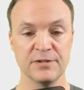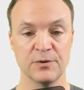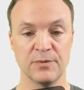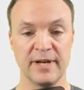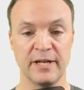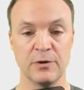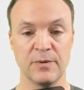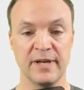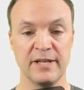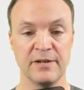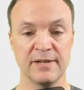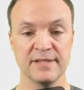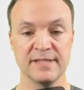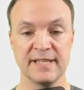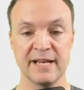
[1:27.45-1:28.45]
So right away
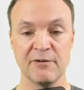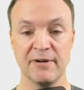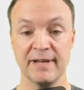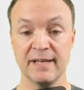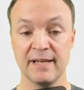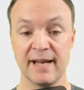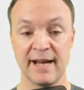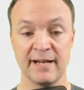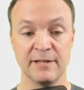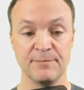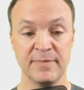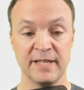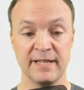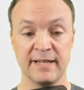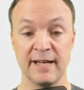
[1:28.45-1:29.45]
you can see how I can
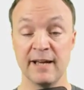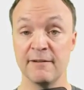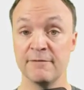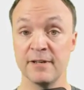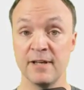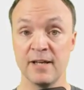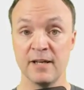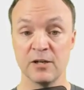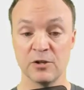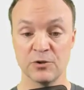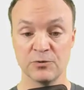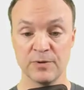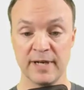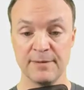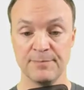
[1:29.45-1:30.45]
edit PDF,
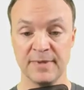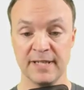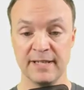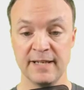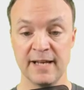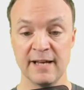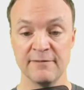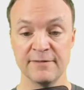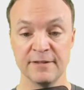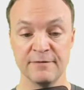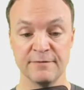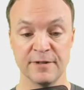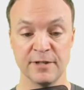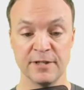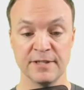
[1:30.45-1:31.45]
create PDF,
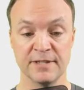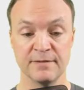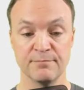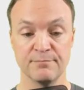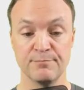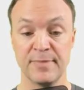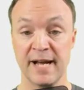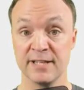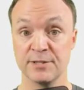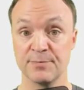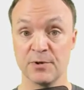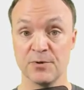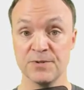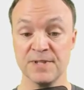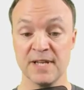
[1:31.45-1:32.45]
convert,
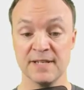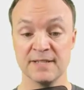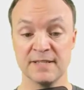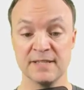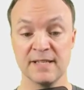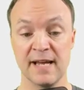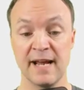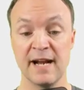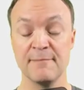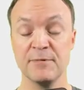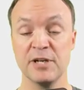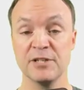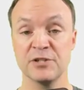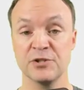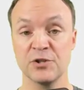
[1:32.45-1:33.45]
batch processes. And
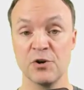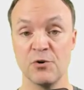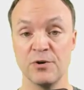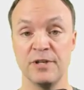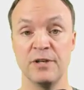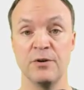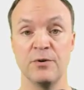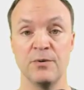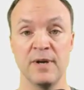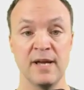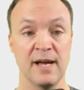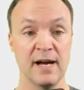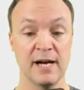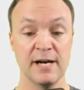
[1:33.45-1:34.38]
I'm going to show you